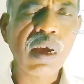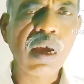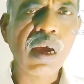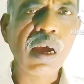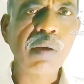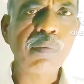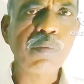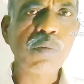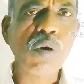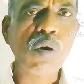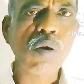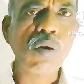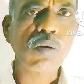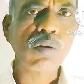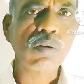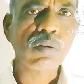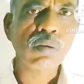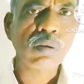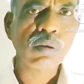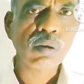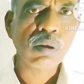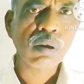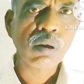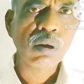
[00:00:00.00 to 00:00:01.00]

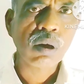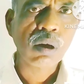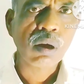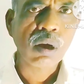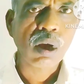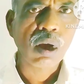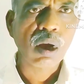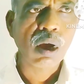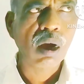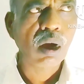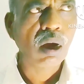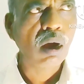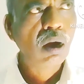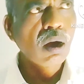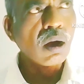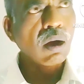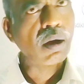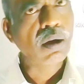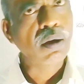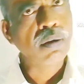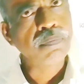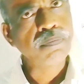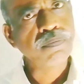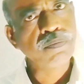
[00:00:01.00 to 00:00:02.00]
among
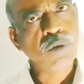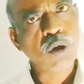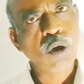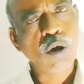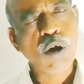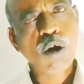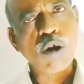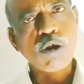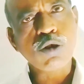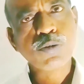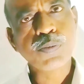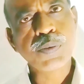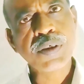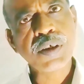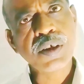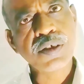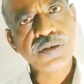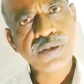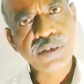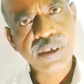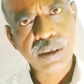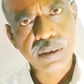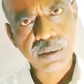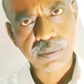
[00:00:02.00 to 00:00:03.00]

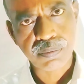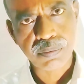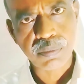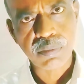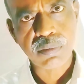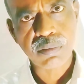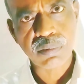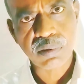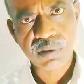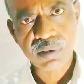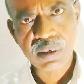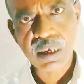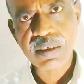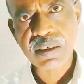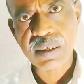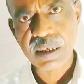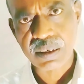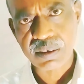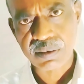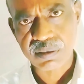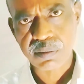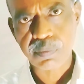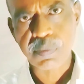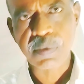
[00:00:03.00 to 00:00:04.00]
hospital
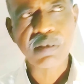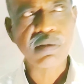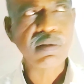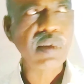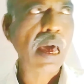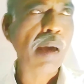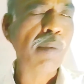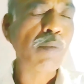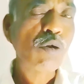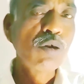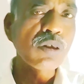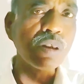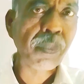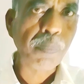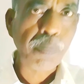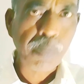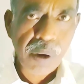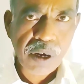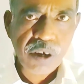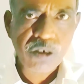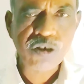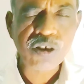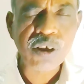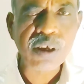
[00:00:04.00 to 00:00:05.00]
settings, means among the
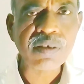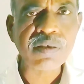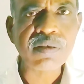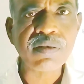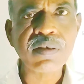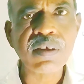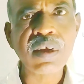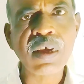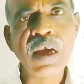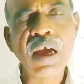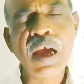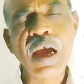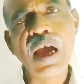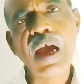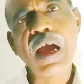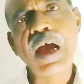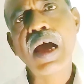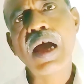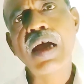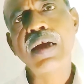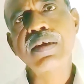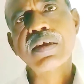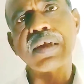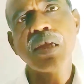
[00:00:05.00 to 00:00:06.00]
patients
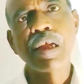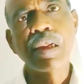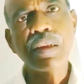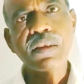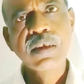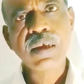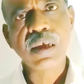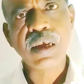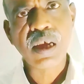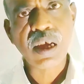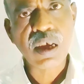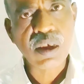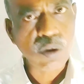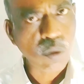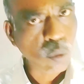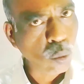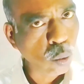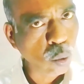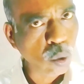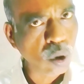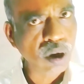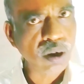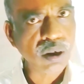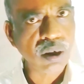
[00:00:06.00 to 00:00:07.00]
and healthcare
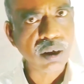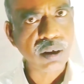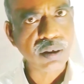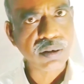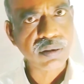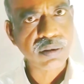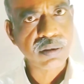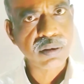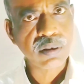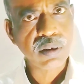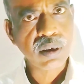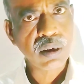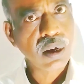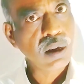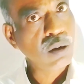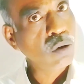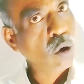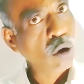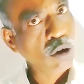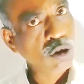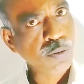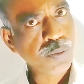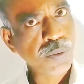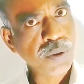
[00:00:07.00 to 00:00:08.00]
workers in
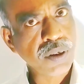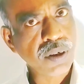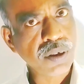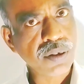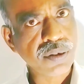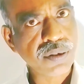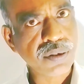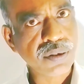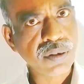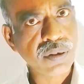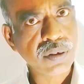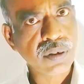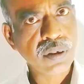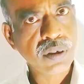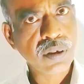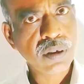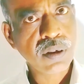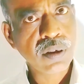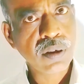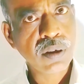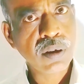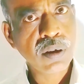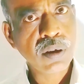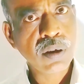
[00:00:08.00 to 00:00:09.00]
hospitals.
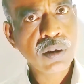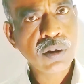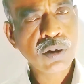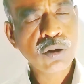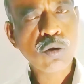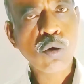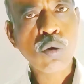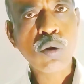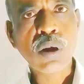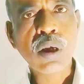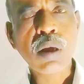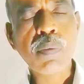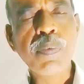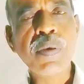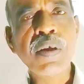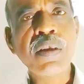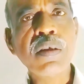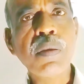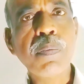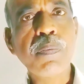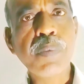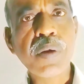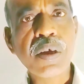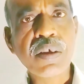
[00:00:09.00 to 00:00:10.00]
So
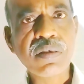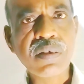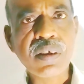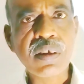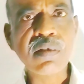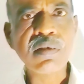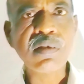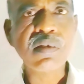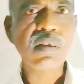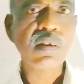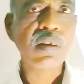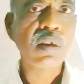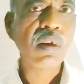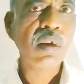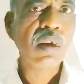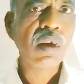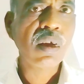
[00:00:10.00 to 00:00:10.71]
keeping the patients